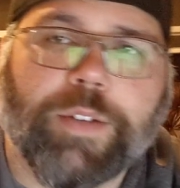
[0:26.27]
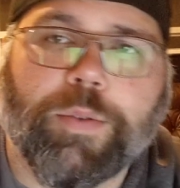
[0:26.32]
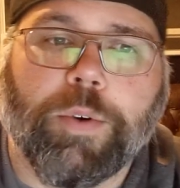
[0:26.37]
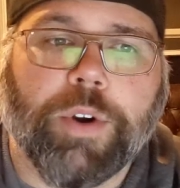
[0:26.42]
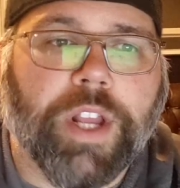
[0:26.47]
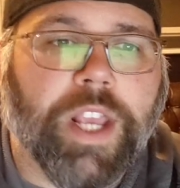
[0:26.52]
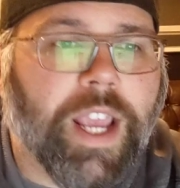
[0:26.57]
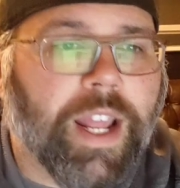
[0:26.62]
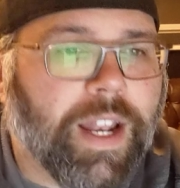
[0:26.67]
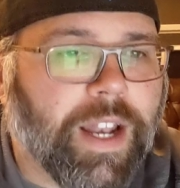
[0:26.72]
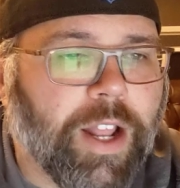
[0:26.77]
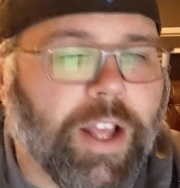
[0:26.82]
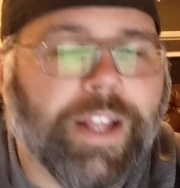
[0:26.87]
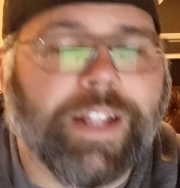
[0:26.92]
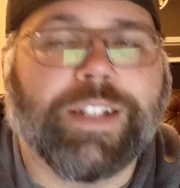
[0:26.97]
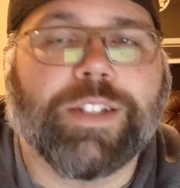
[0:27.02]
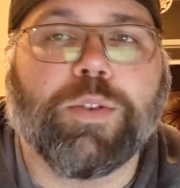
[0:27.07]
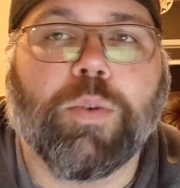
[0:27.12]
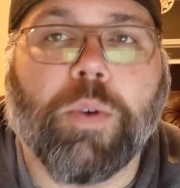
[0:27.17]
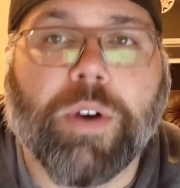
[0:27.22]

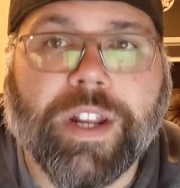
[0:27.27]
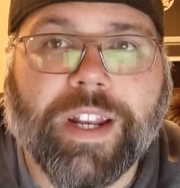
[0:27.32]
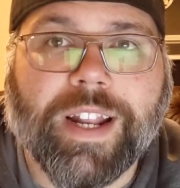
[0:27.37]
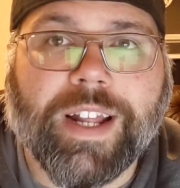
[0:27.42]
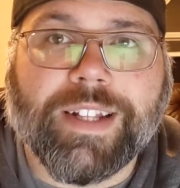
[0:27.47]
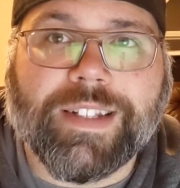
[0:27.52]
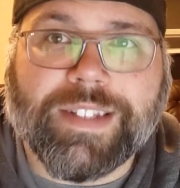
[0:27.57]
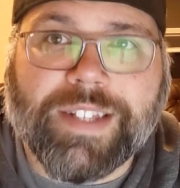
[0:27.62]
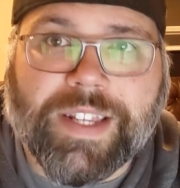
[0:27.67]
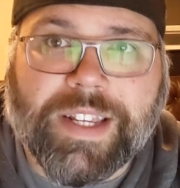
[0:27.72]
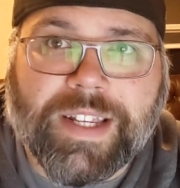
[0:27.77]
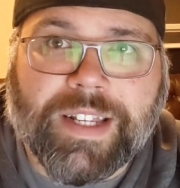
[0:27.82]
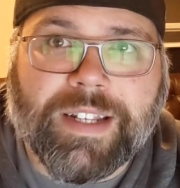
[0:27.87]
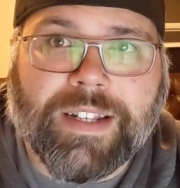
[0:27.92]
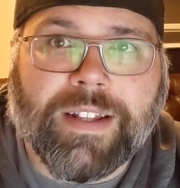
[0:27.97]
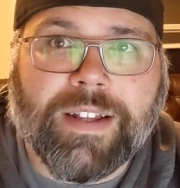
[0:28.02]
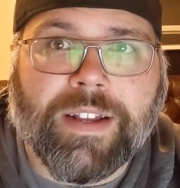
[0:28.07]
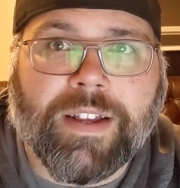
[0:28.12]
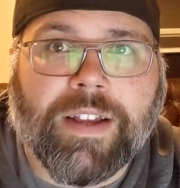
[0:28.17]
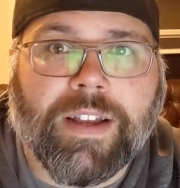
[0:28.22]
In twenty
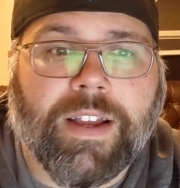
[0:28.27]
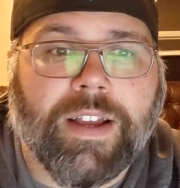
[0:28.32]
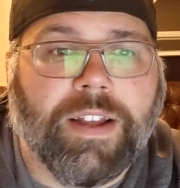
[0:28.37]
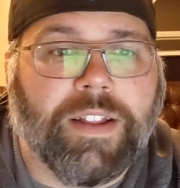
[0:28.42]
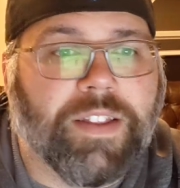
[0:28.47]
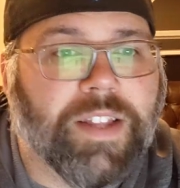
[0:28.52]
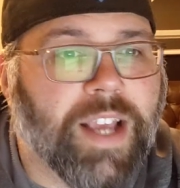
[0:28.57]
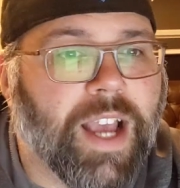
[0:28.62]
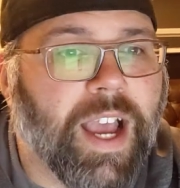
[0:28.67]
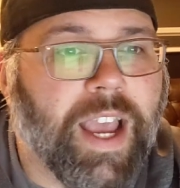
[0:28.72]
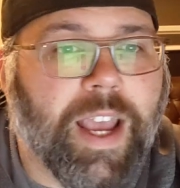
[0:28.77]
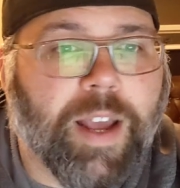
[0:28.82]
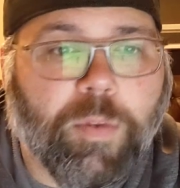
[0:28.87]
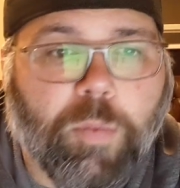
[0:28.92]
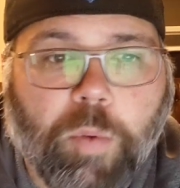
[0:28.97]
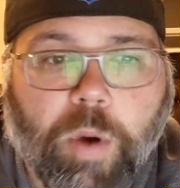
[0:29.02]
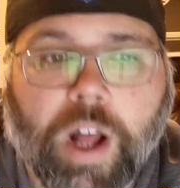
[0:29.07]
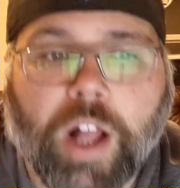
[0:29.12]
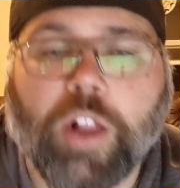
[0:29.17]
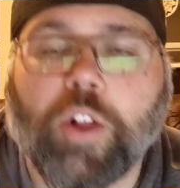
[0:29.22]
nineteen, the guy had
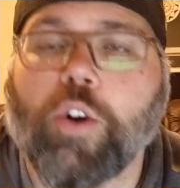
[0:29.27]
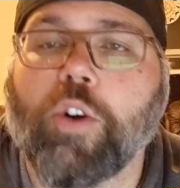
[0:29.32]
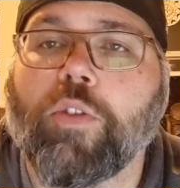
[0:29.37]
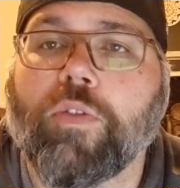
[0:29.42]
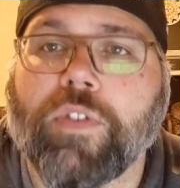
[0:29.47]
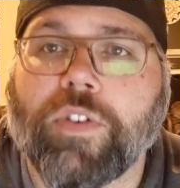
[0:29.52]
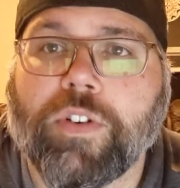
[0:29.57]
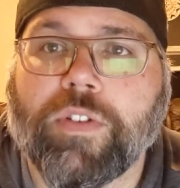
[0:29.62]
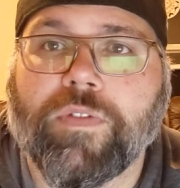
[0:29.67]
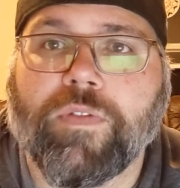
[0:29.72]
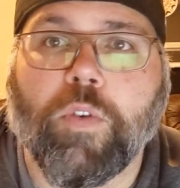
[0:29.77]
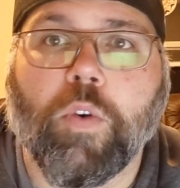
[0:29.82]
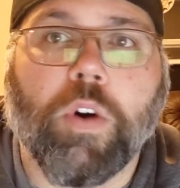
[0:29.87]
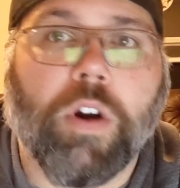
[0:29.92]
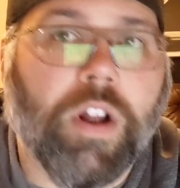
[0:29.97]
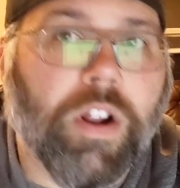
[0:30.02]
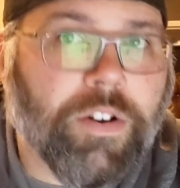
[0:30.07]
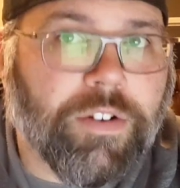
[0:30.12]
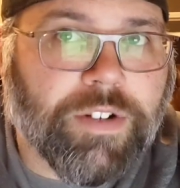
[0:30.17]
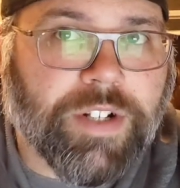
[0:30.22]
well over
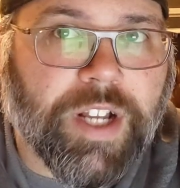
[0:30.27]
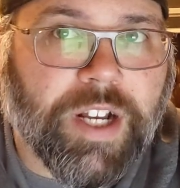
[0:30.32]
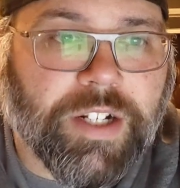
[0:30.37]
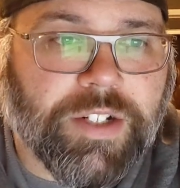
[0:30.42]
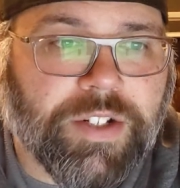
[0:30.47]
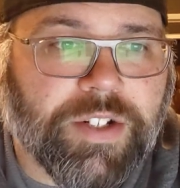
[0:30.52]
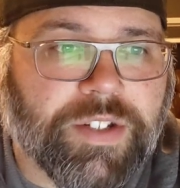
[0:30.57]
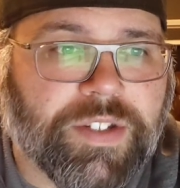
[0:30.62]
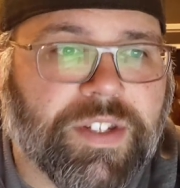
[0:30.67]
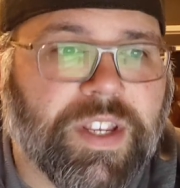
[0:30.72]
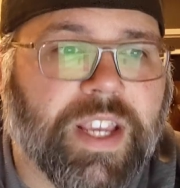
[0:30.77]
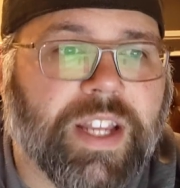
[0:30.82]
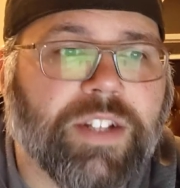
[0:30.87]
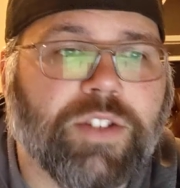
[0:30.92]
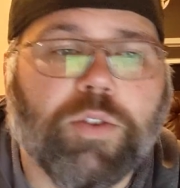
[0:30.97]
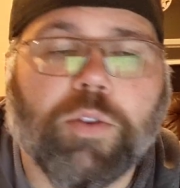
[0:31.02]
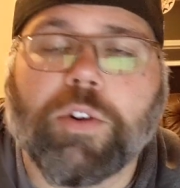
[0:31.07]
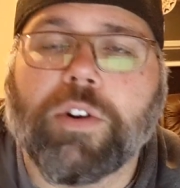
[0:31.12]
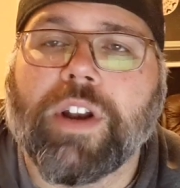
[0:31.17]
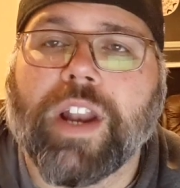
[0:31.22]
four hundred touches. He had
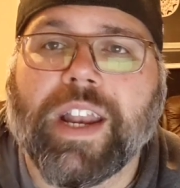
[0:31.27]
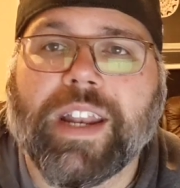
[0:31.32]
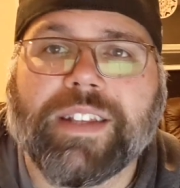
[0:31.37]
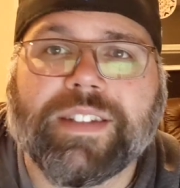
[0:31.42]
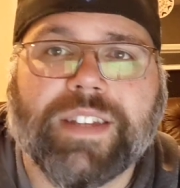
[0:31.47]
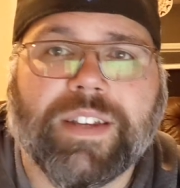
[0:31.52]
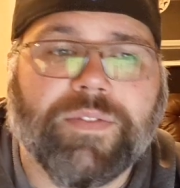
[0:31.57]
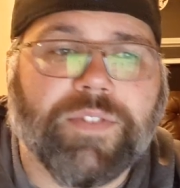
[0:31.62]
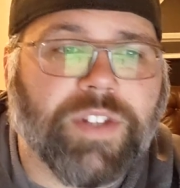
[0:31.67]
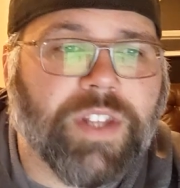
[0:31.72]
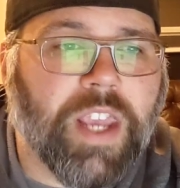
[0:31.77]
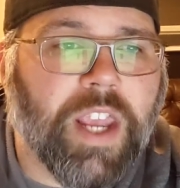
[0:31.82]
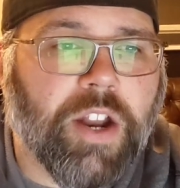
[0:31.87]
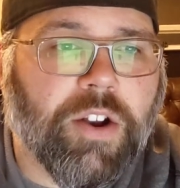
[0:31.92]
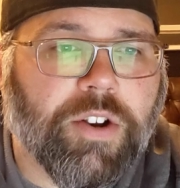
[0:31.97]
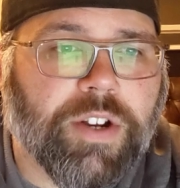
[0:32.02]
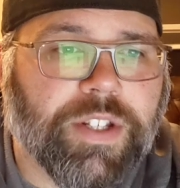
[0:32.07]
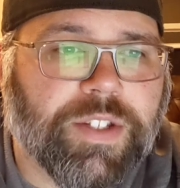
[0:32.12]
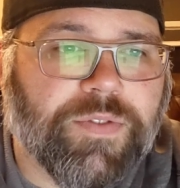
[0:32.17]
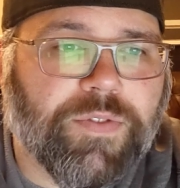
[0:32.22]
two hundred eighty-seven
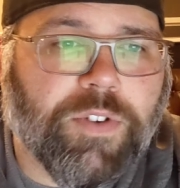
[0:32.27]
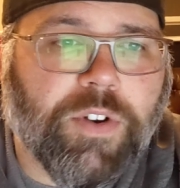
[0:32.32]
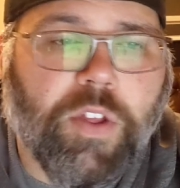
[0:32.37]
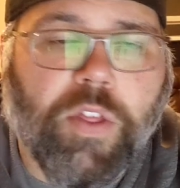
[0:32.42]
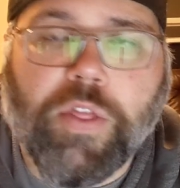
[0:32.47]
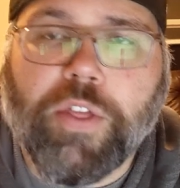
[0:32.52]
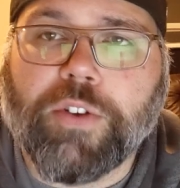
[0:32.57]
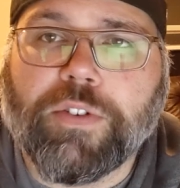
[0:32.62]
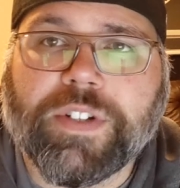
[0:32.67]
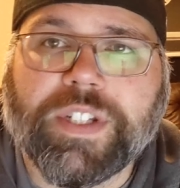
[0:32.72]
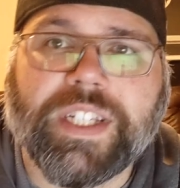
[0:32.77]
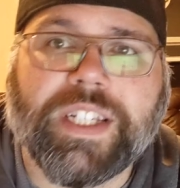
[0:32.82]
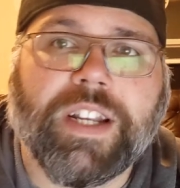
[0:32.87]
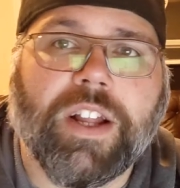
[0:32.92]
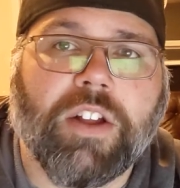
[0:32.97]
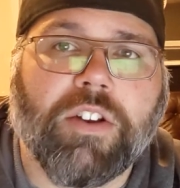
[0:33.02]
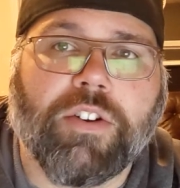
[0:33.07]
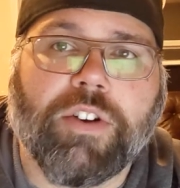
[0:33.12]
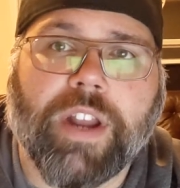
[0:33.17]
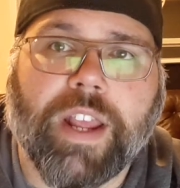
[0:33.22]
carries for one thousand three
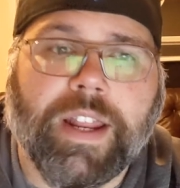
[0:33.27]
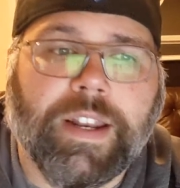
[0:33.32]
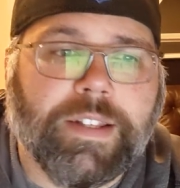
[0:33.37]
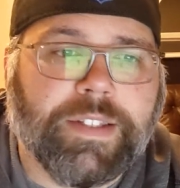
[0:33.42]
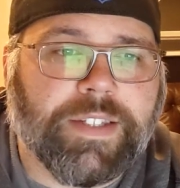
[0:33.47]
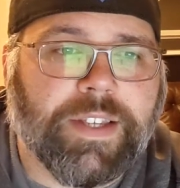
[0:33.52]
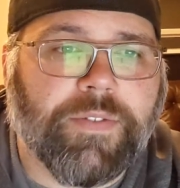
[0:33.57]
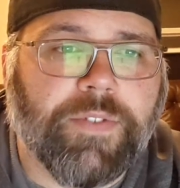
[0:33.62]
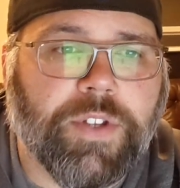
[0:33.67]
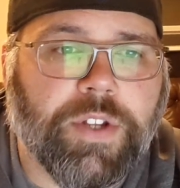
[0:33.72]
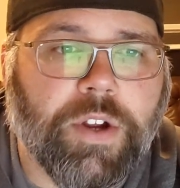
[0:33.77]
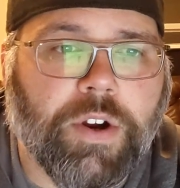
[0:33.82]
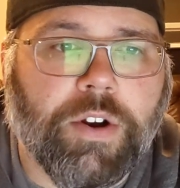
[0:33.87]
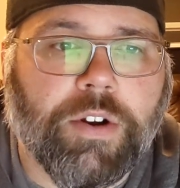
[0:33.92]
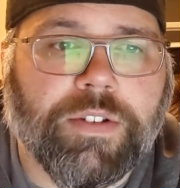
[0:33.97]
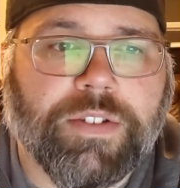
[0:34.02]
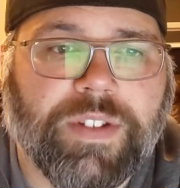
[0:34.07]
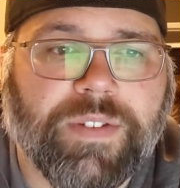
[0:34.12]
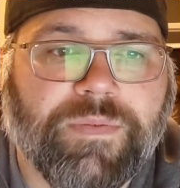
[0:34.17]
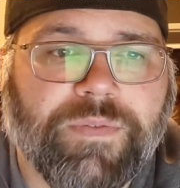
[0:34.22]
hundred eighty-seven
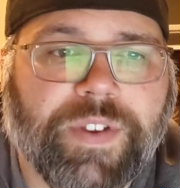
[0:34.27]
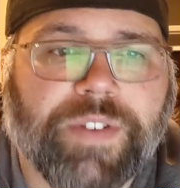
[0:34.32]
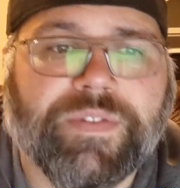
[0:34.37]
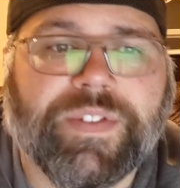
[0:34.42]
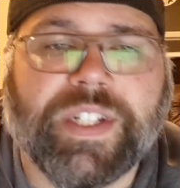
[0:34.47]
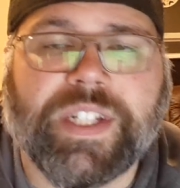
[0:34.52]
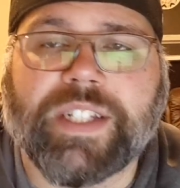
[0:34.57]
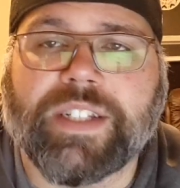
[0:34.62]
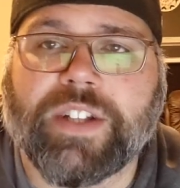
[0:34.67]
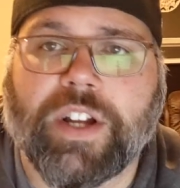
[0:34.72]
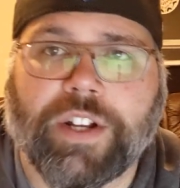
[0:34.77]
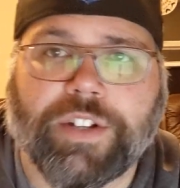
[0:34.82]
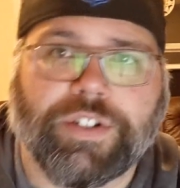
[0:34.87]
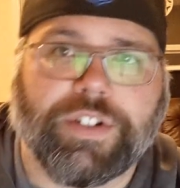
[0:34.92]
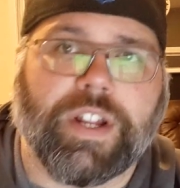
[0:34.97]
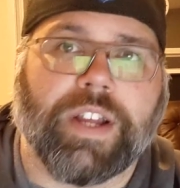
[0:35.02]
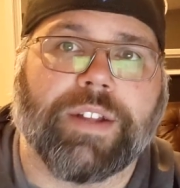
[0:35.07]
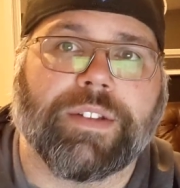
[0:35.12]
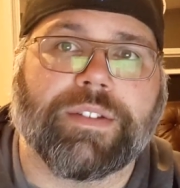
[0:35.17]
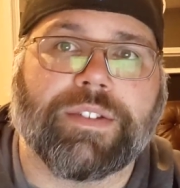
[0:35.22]
yards and fifteen
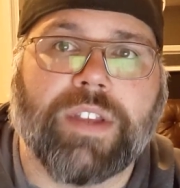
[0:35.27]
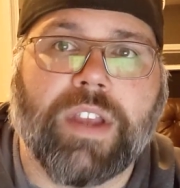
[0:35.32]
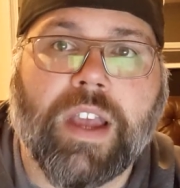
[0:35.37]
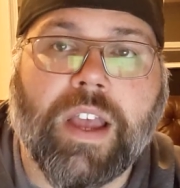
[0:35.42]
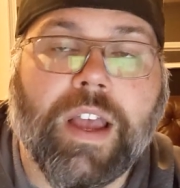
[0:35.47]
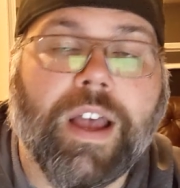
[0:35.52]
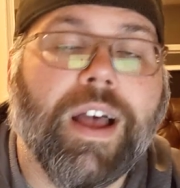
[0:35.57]
touchdowns.